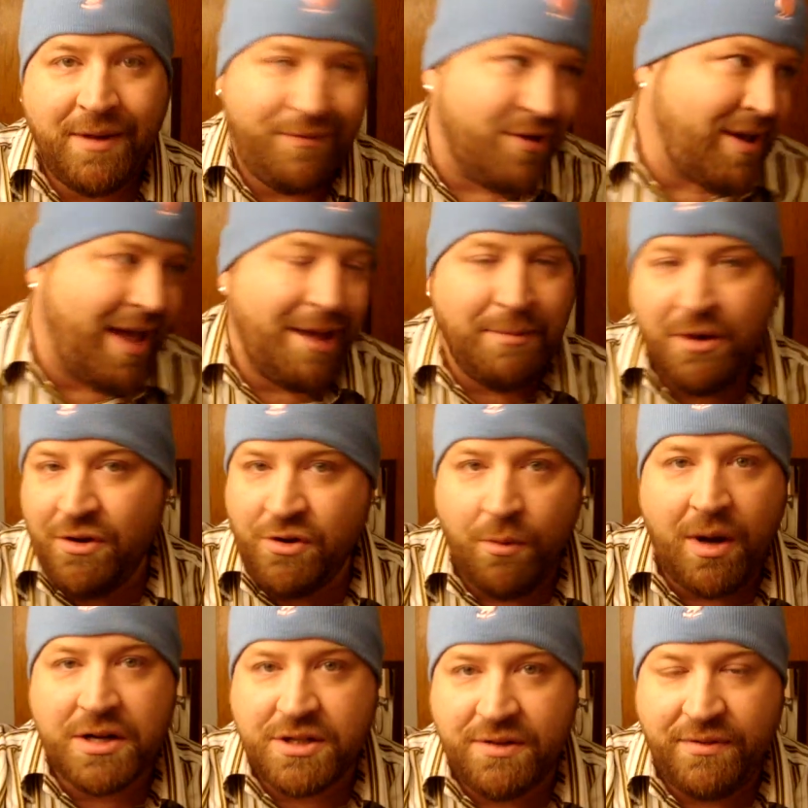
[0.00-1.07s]
If you came here and
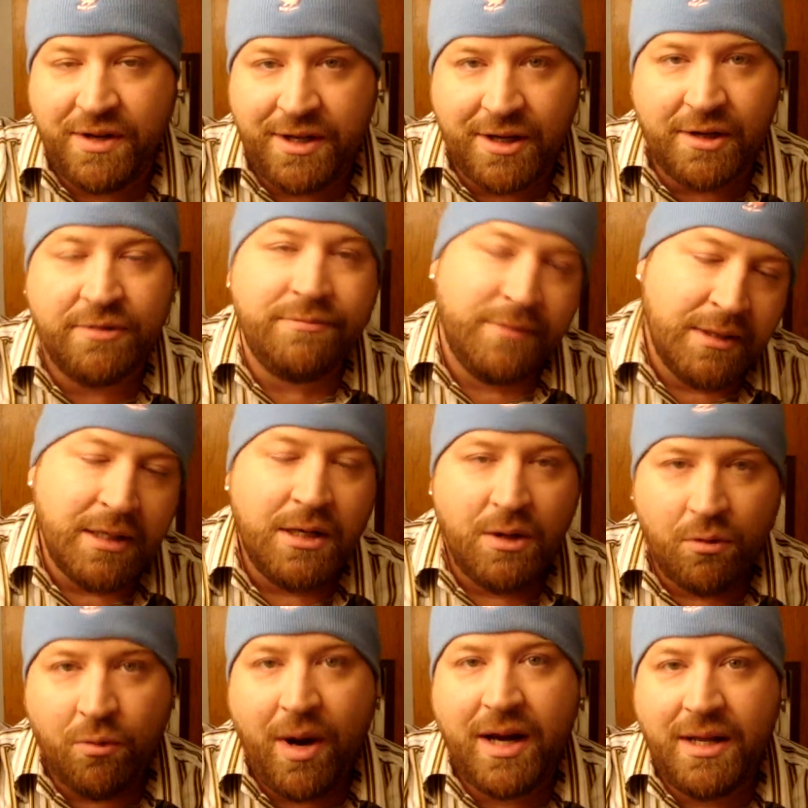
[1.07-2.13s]
you watched the video,
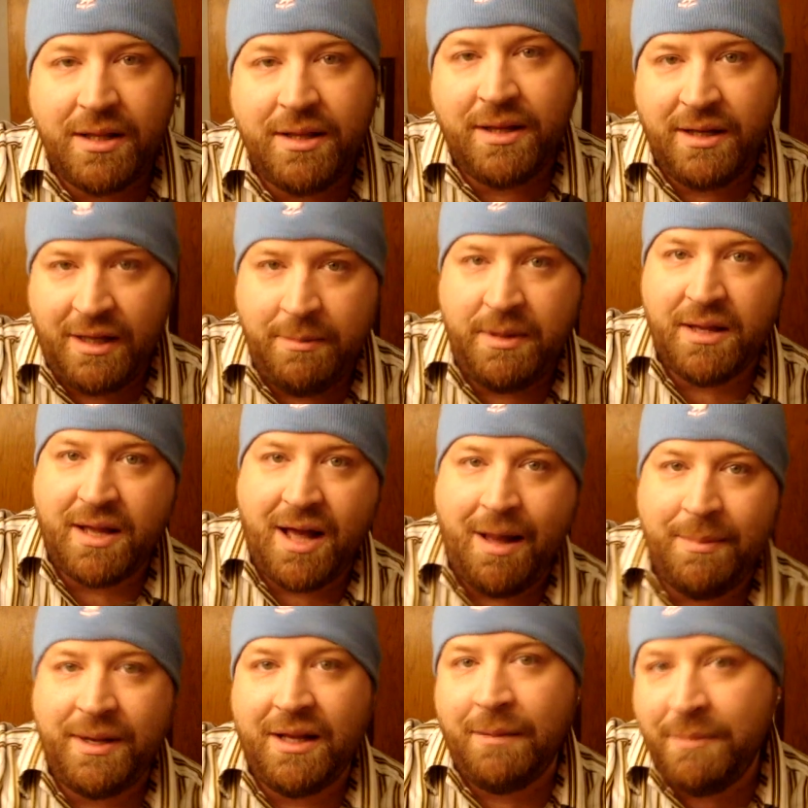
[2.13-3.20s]
rate it and then leave me a comment.